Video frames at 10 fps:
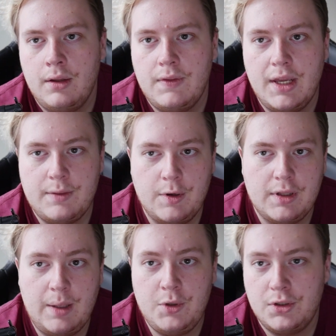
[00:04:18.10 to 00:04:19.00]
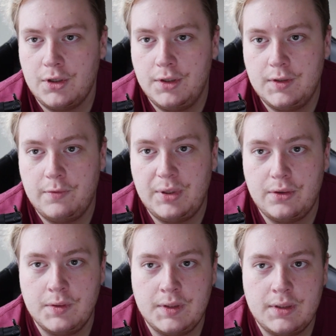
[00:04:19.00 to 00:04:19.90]
their smoke alarm usually goes off
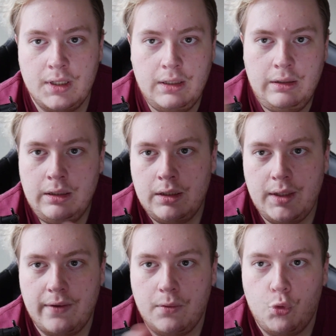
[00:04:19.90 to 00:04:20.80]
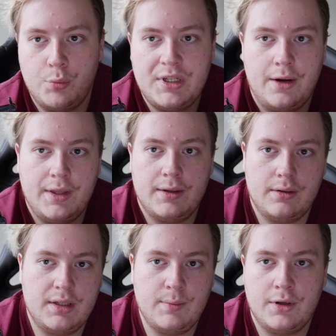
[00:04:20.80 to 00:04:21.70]
because you have a warm shower.
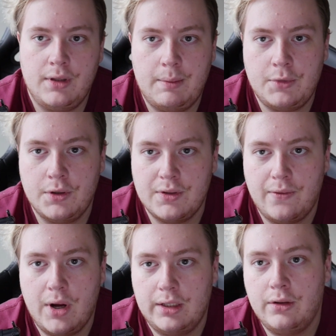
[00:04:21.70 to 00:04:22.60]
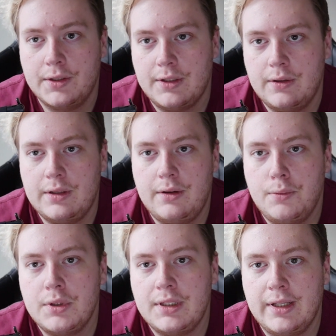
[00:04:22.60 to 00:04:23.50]
Their smoke alarm goes off quite a lot. So it
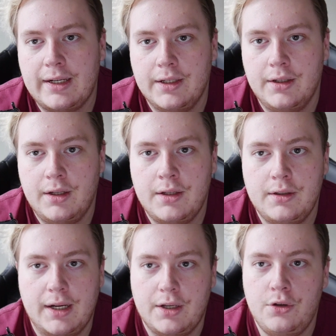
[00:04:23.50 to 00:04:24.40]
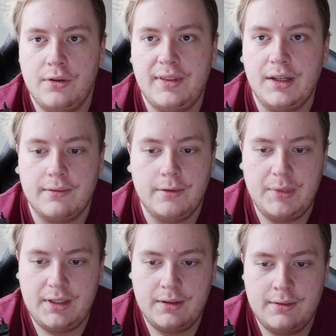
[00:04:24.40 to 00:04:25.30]
wasn't like a new thing for
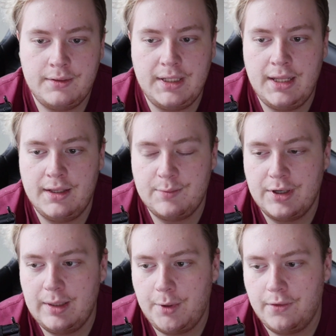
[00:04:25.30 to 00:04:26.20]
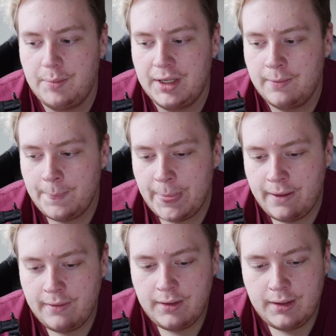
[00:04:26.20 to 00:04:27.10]
me to hear their smoke alarm go off. But
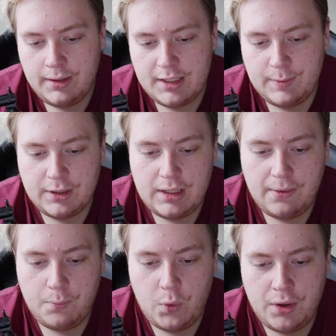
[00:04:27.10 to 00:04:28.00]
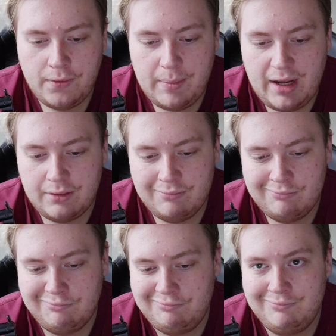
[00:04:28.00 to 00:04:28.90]
their smoke alarm went off about
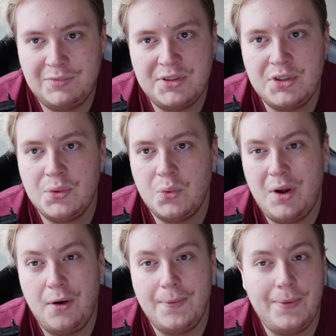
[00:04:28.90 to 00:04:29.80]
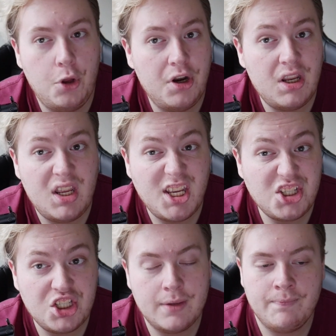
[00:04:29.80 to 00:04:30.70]

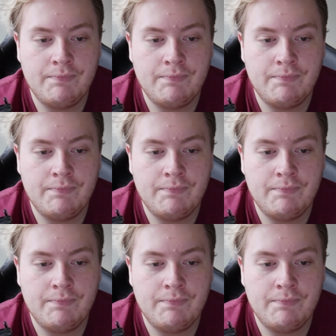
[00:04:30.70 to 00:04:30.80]
12:30-ish.